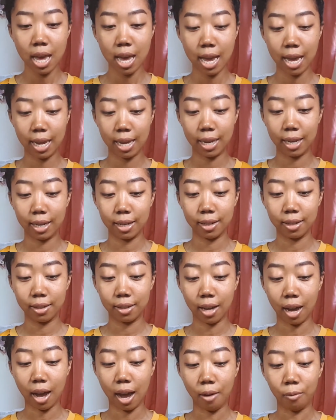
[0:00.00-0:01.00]
And
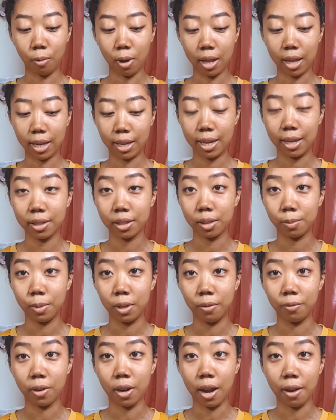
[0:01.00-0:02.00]
while I can't speak
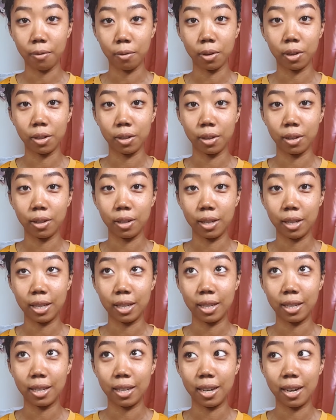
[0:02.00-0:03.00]
for everyone,
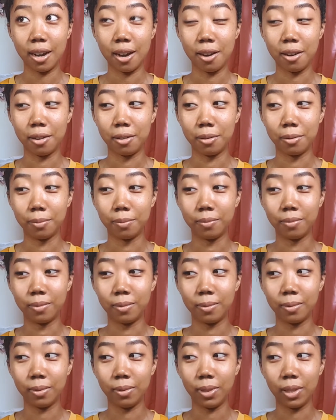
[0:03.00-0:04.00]
um,
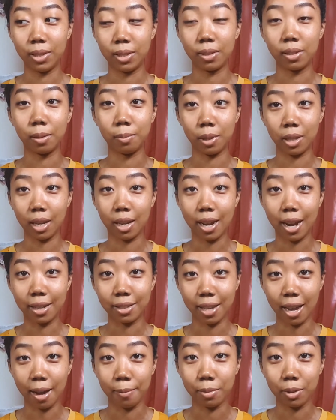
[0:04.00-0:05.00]
this is something that has
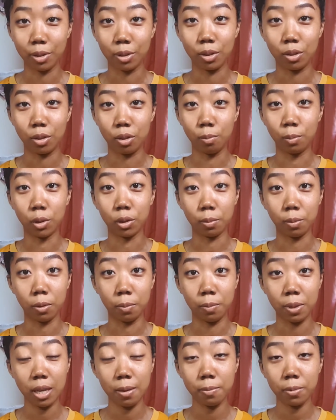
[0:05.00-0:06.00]
happened to multiple
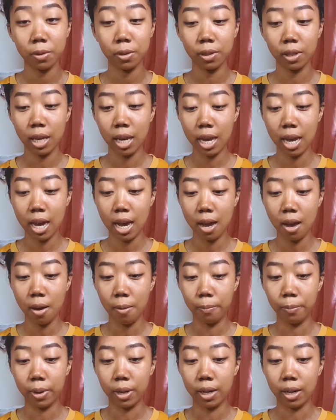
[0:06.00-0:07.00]
people,
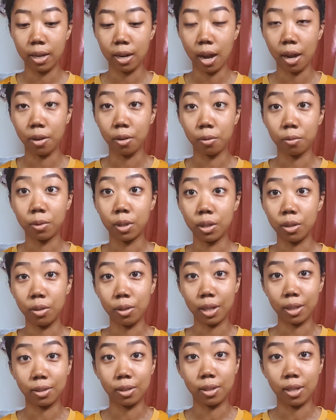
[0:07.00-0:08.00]
but I don't want you
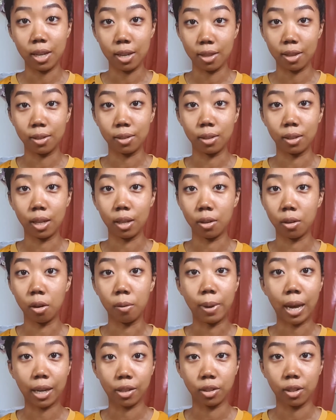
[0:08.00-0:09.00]
guys to take this and like go
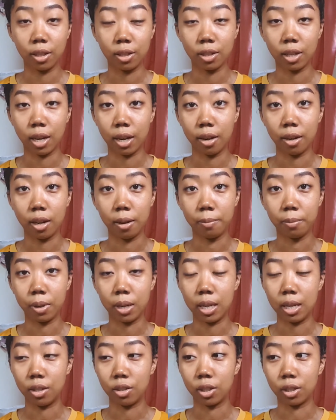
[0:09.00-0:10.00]
bash the entire
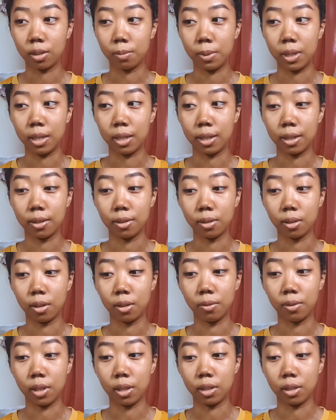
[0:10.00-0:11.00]
company just because
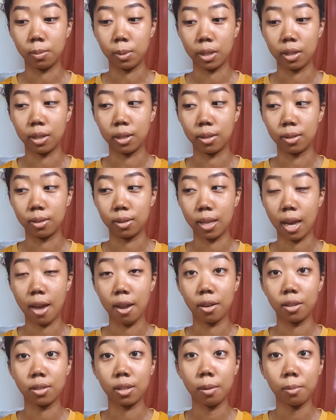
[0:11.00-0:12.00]
of the experience
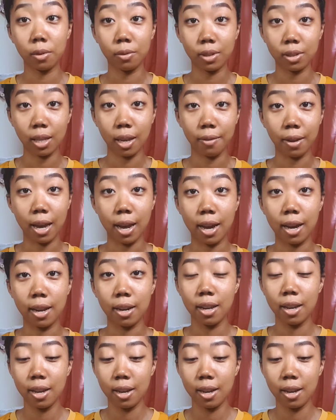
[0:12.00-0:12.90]
that some of us have had.